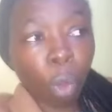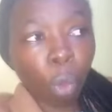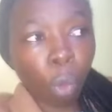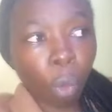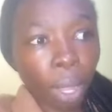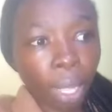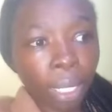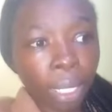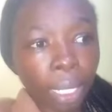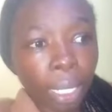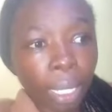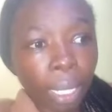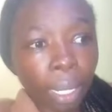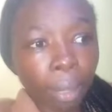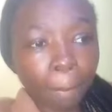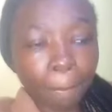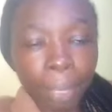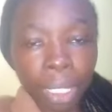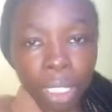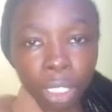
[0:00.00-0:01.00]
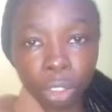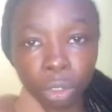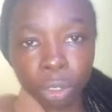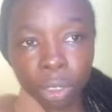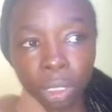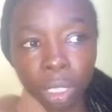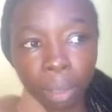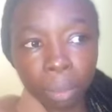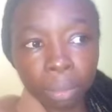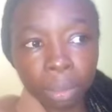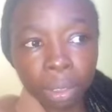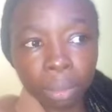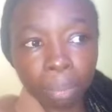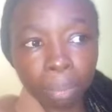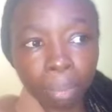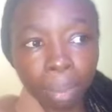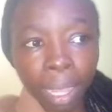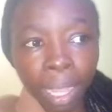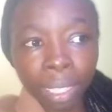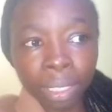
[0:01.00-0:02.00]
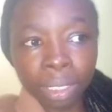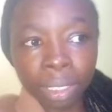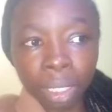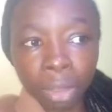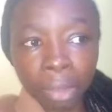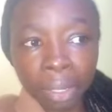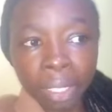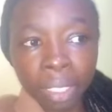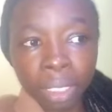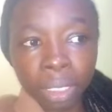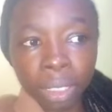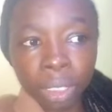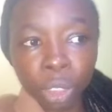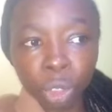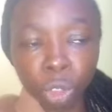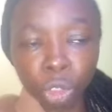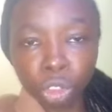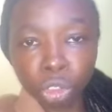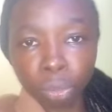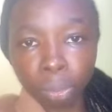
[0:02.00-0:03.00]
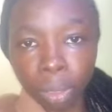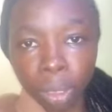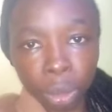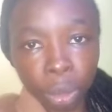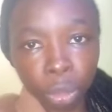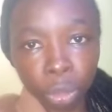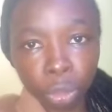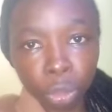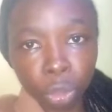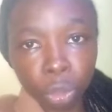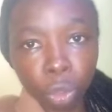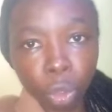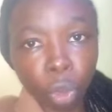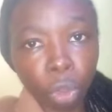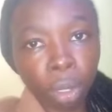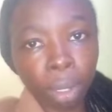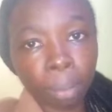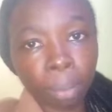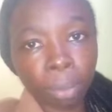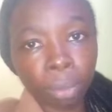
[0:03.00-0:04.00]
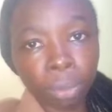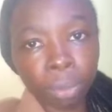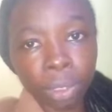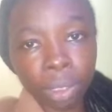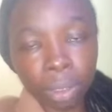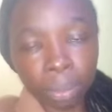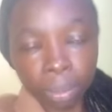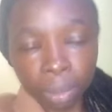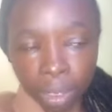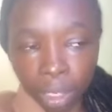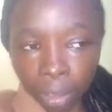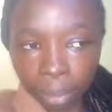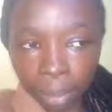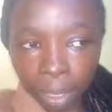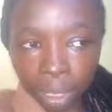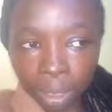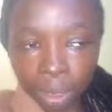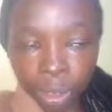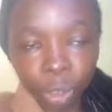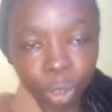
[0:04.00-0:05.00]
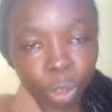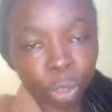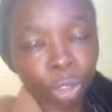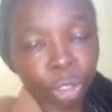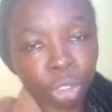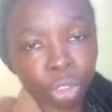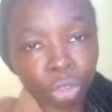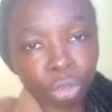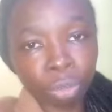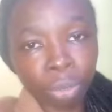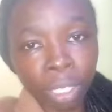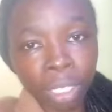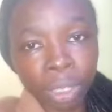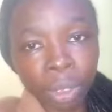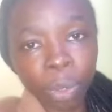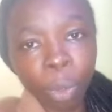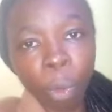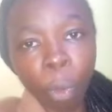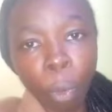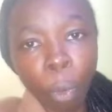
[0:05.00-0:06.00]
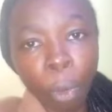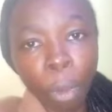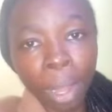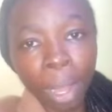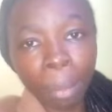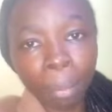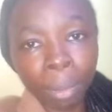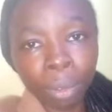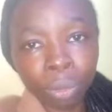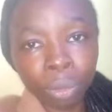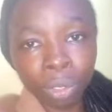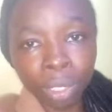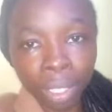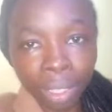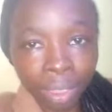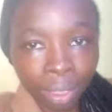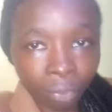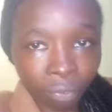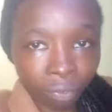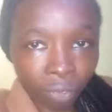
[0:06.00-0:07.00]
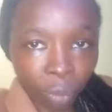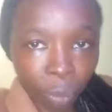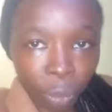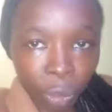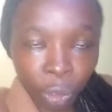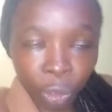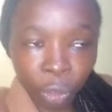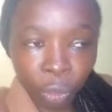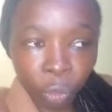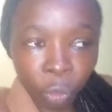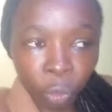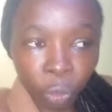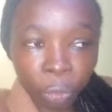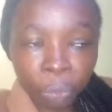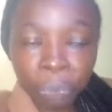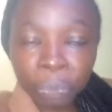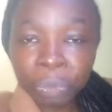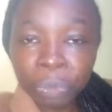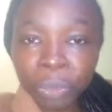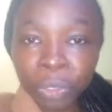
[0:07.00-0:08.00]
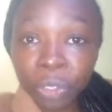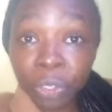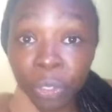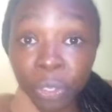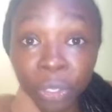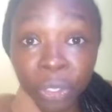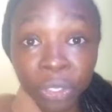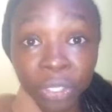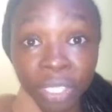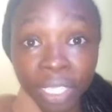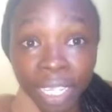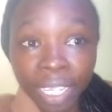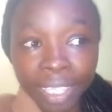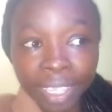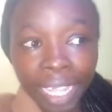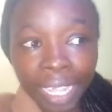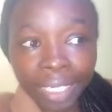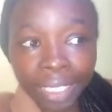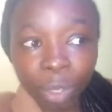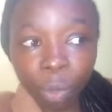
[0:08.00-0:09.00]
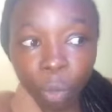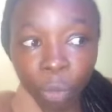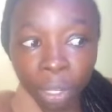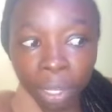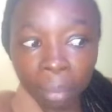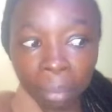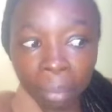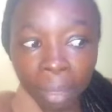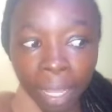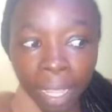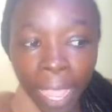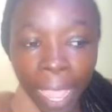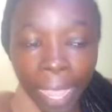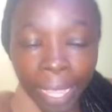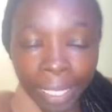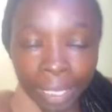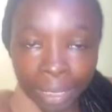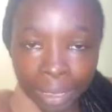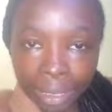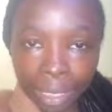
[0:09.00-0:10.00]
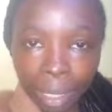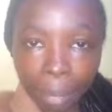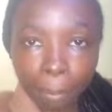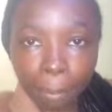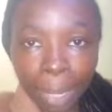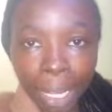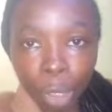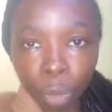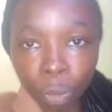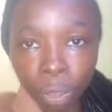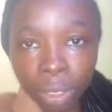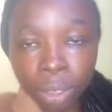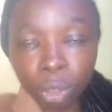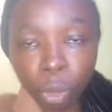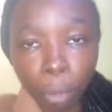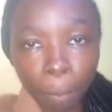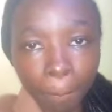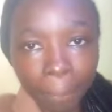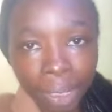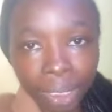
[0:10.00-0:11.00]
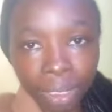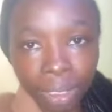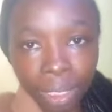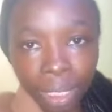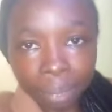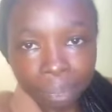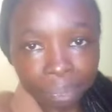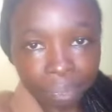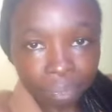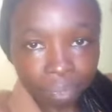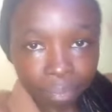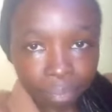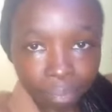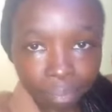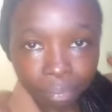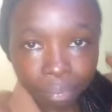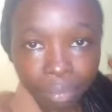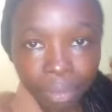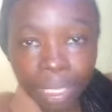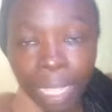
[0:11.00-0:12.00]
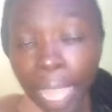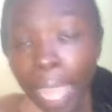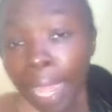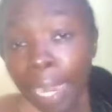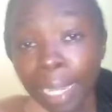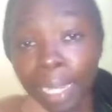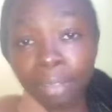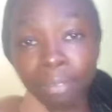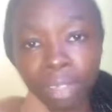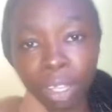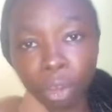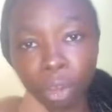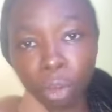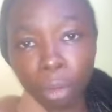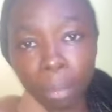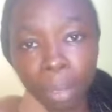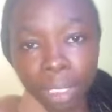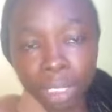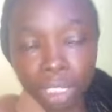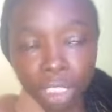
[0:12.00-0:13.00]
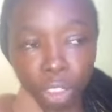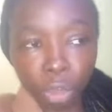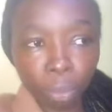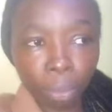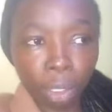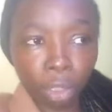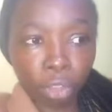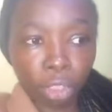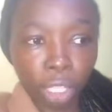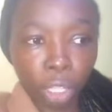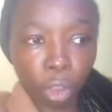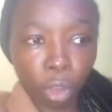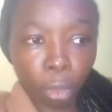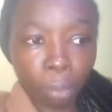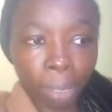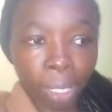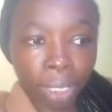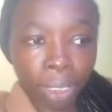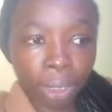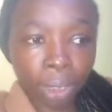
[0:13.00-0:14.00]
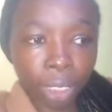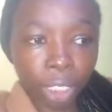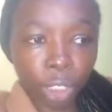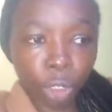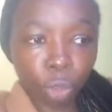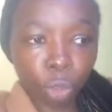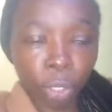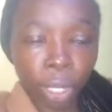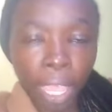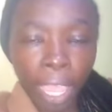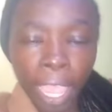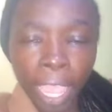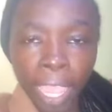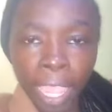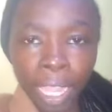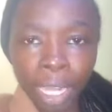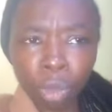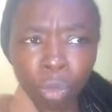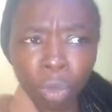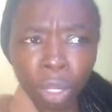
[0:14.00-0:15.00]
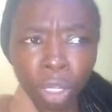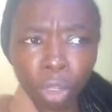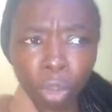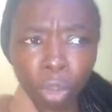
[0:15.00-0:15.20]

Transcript: 1 million subs. But nowadays, YouTube is not all about subscribers. YouTube is all about the views, you know. So do you think that Wodemeyer is Marwa's competitor? Leave a comment down below in the comment section. And one